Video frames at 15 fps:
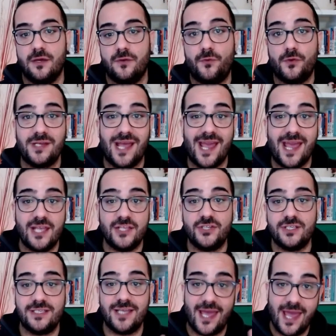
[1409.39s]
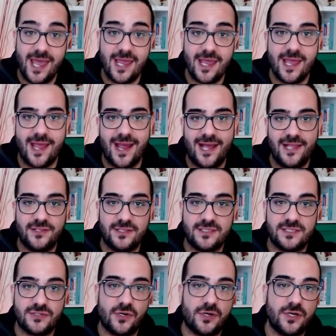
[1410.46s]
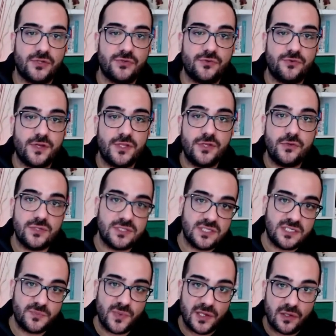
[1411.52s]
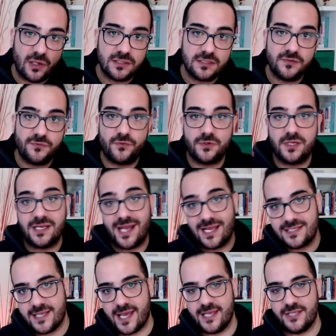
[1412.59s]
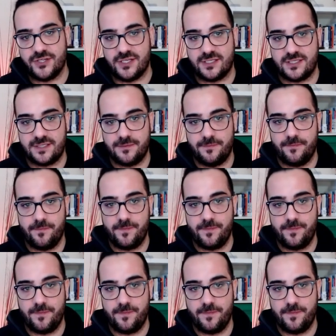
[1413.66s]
for the agent A and started to reduce this penalty for the next agents.